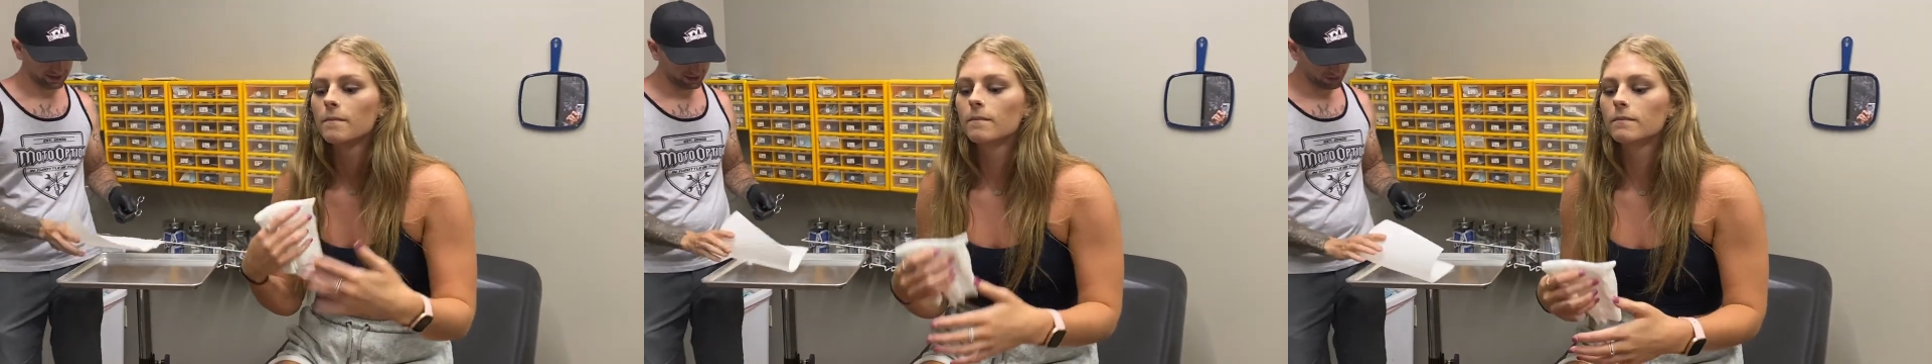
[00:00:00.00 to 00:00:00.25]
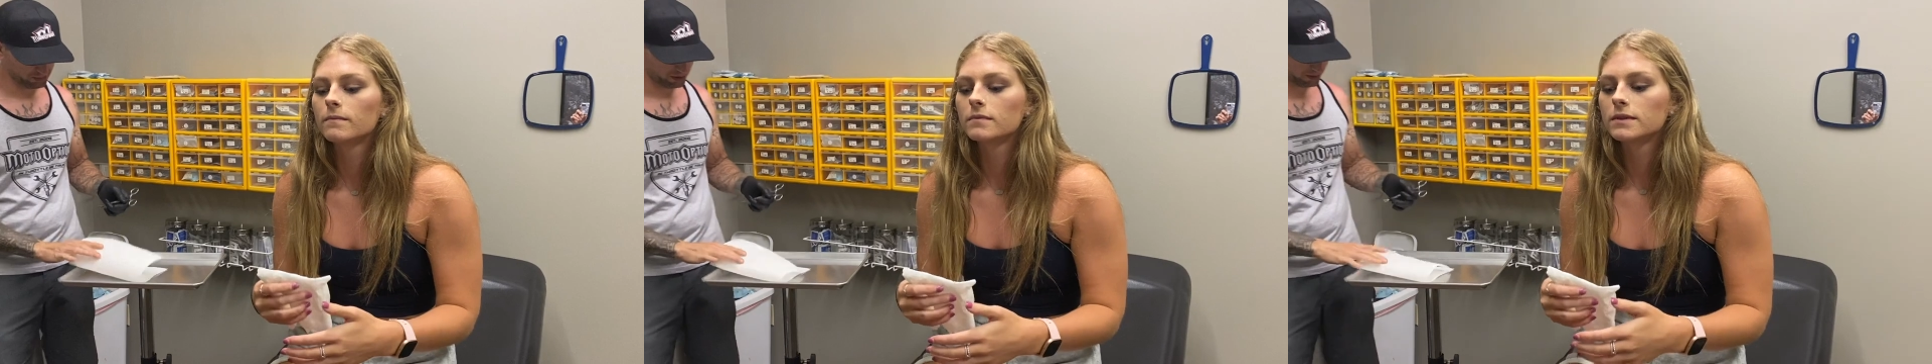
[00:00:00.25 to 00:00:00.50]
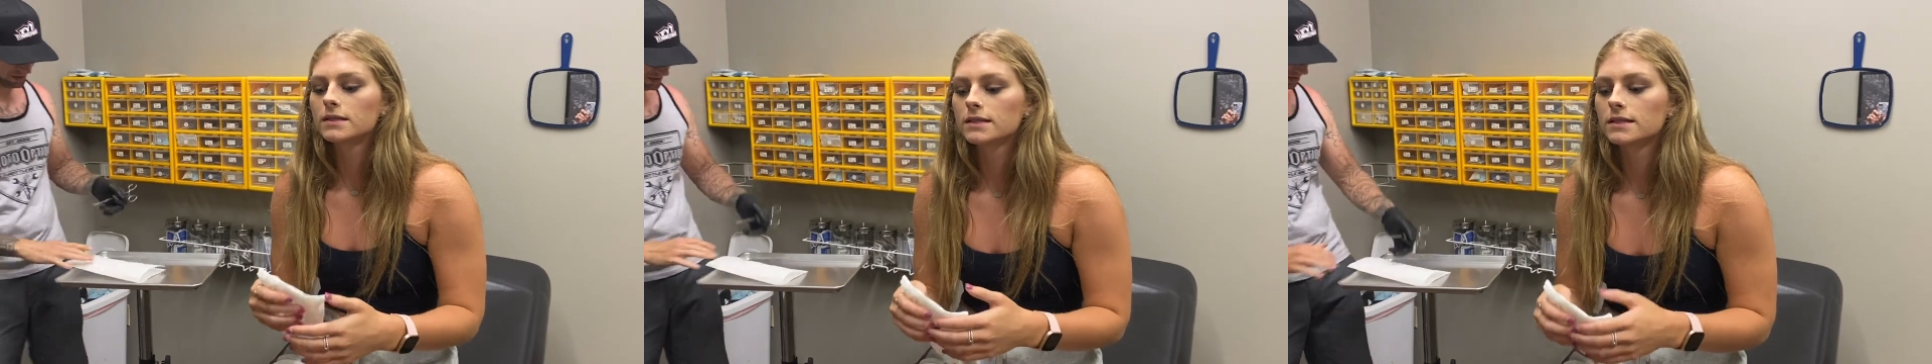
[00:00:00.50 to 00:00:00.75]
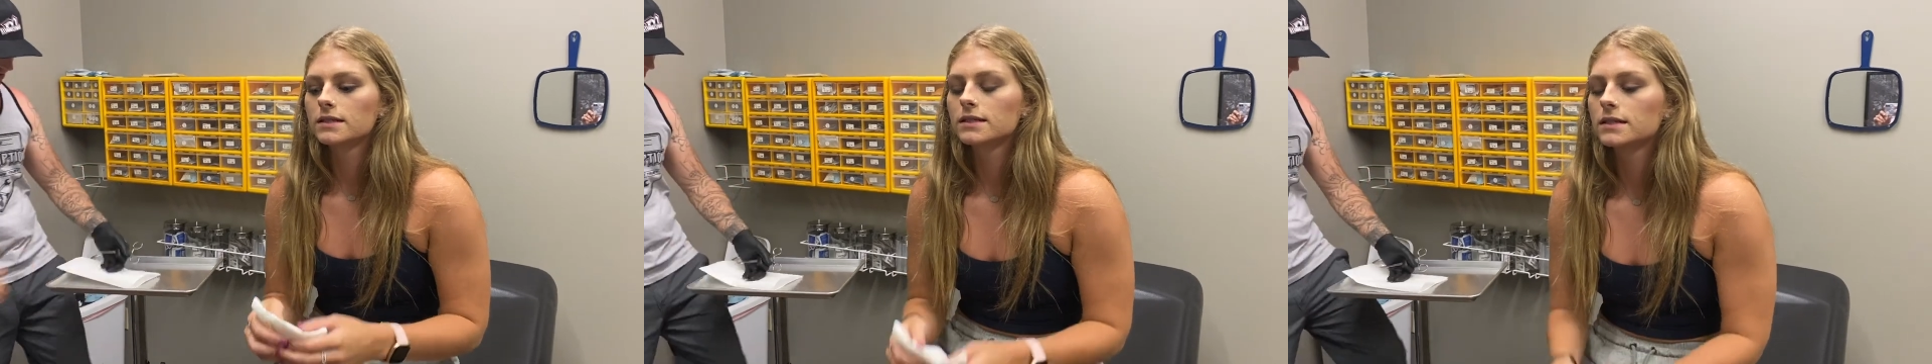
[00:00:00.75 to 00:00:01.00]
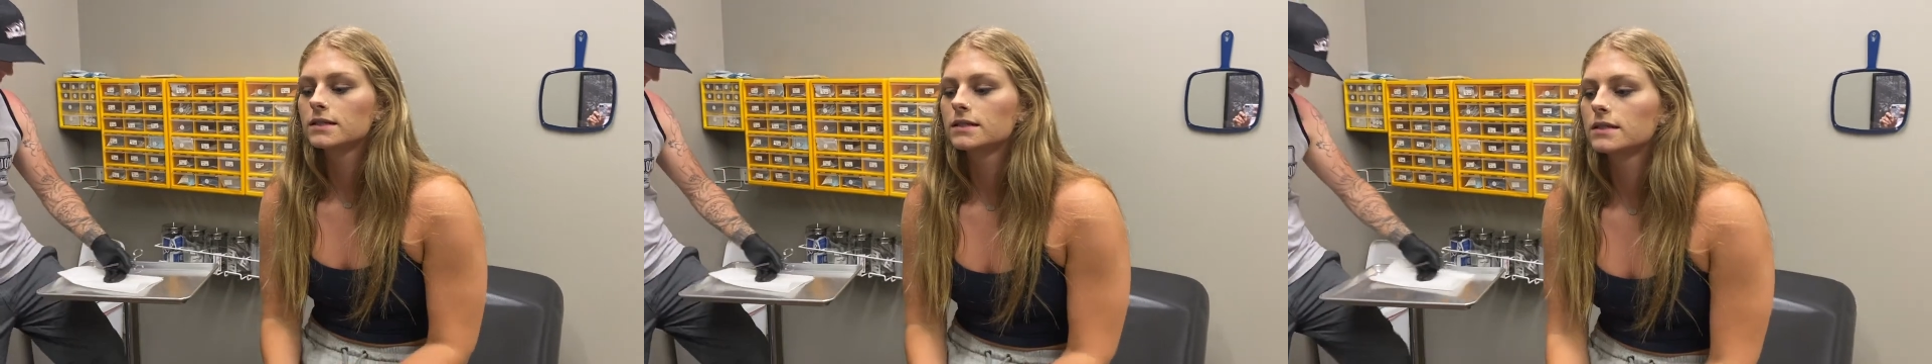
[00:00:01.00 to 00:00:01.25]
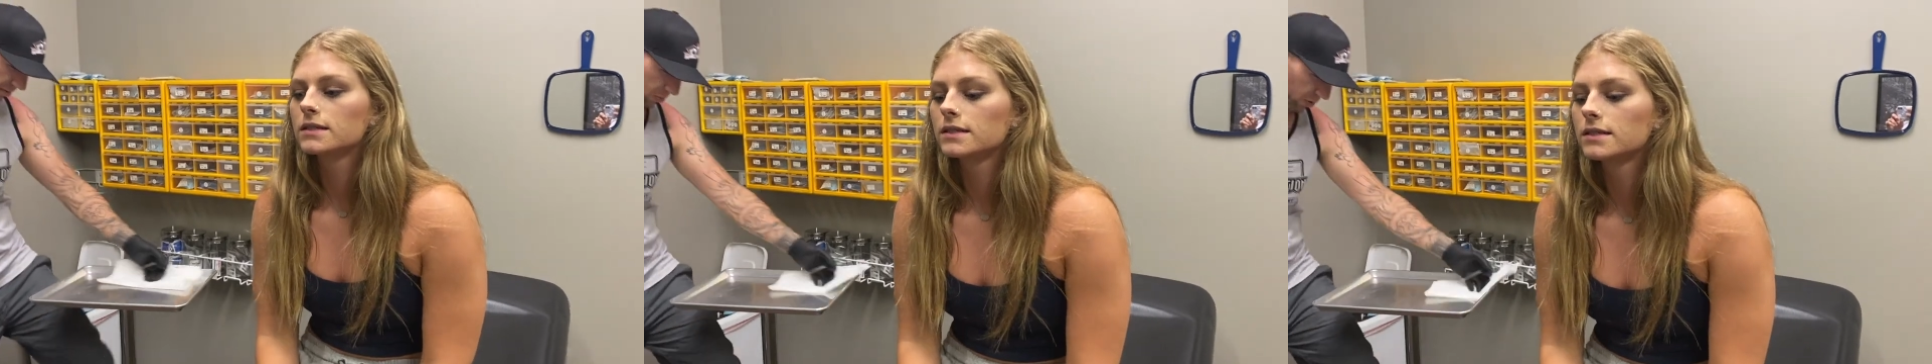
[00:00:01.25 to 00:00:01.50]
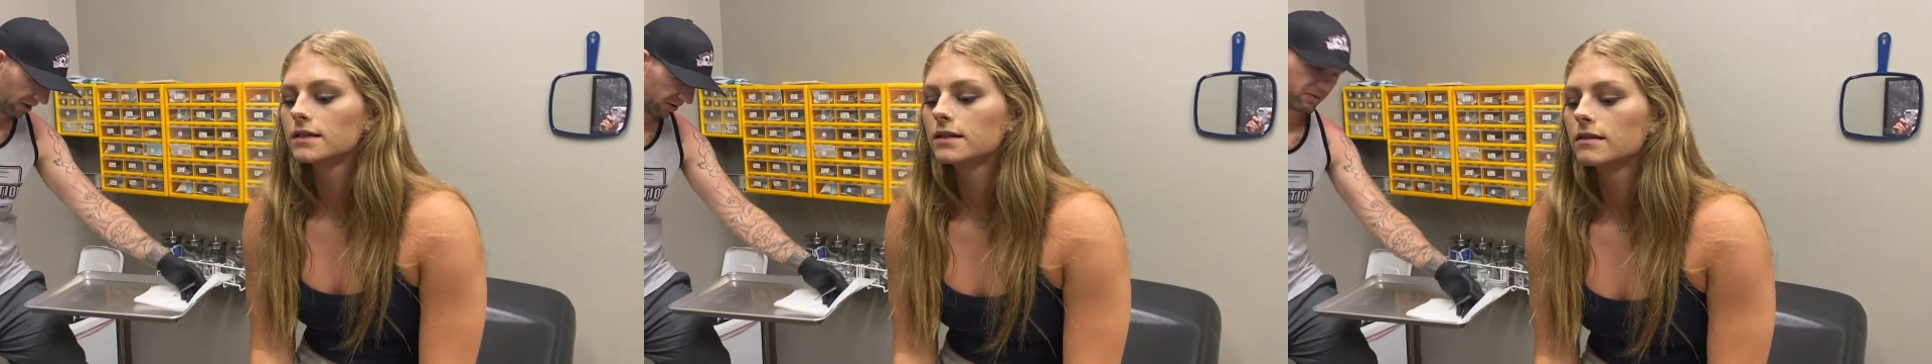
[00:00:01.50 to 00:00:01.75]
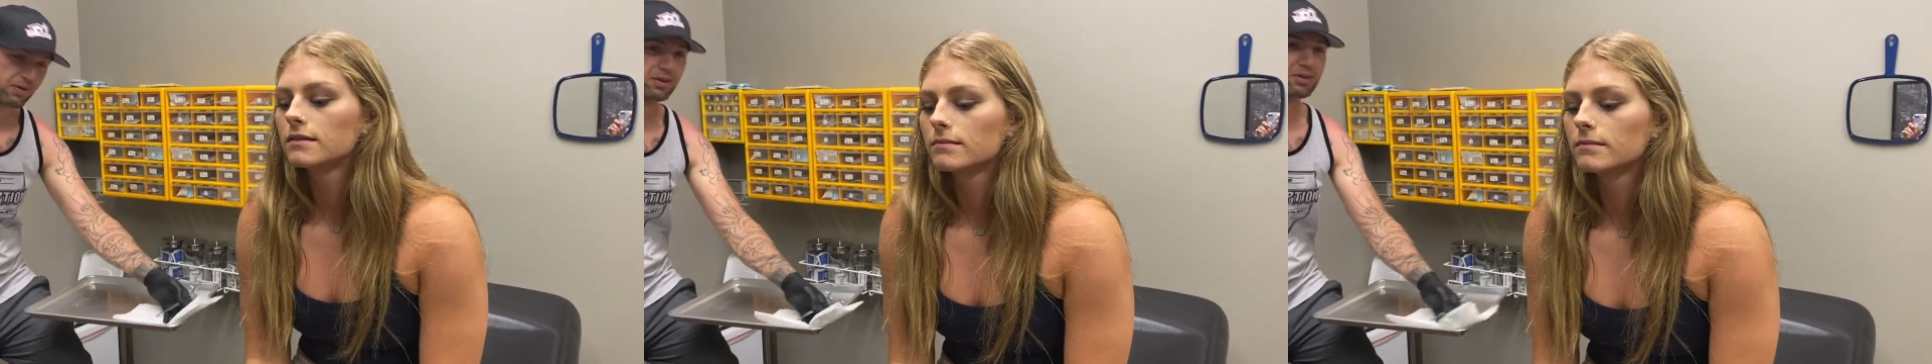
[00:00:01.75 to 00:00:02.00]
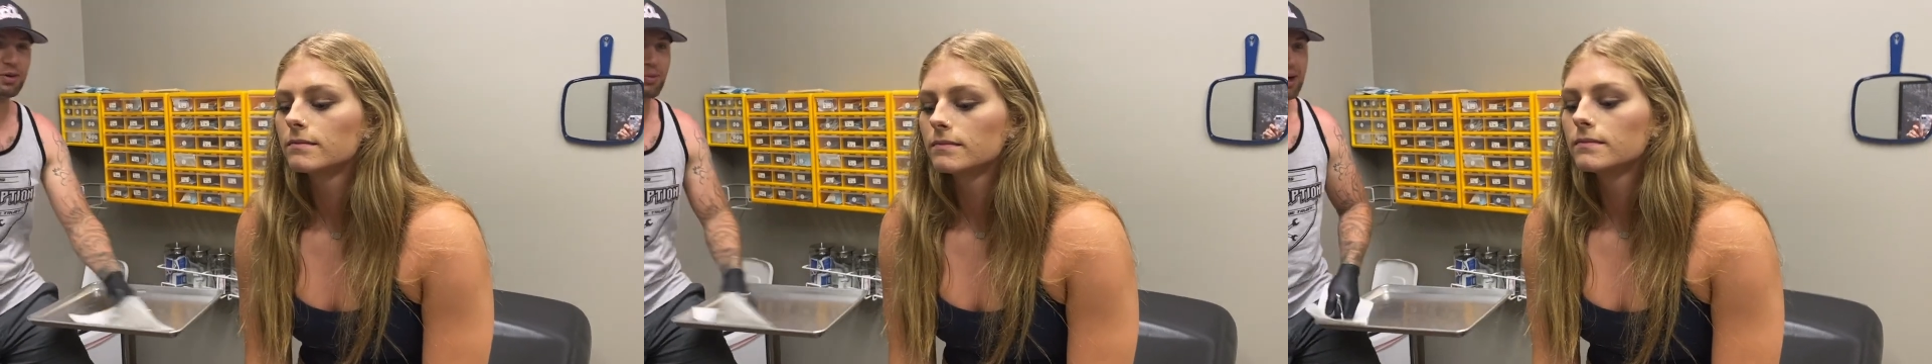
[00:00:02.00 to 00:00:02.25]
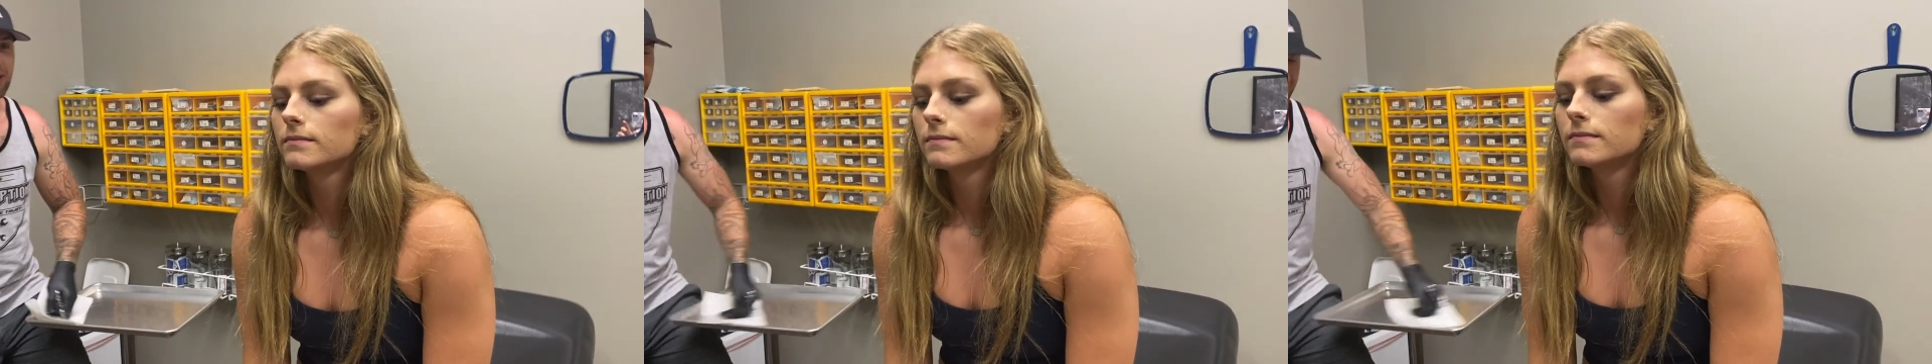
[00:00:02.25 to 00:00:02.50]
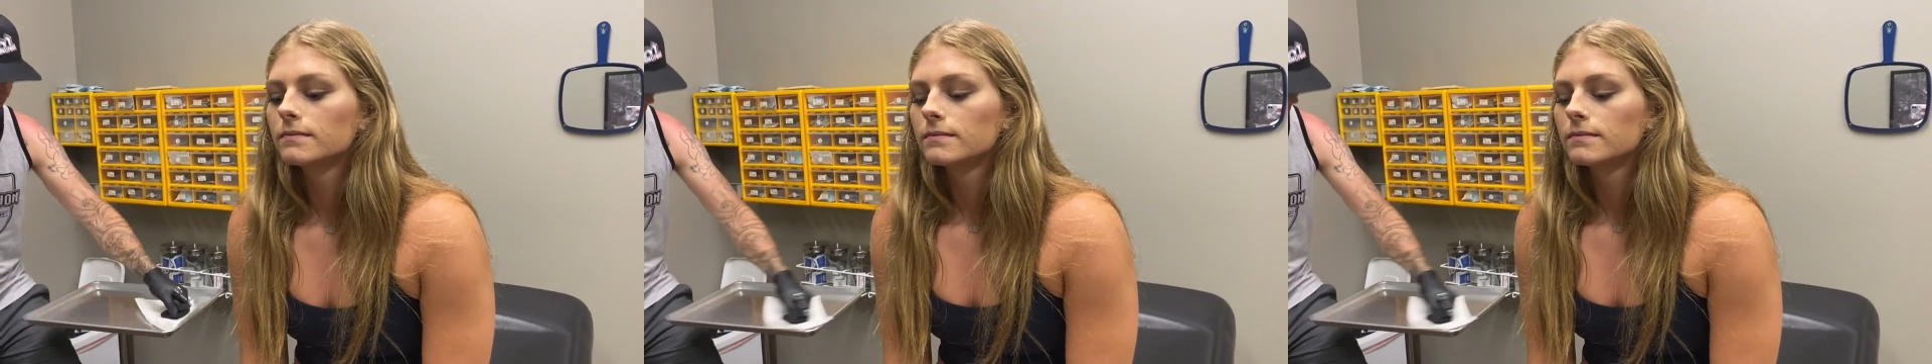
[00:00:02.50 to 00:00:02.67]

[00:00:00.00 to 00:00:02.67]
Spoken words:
You'll probably talk weird for a little while.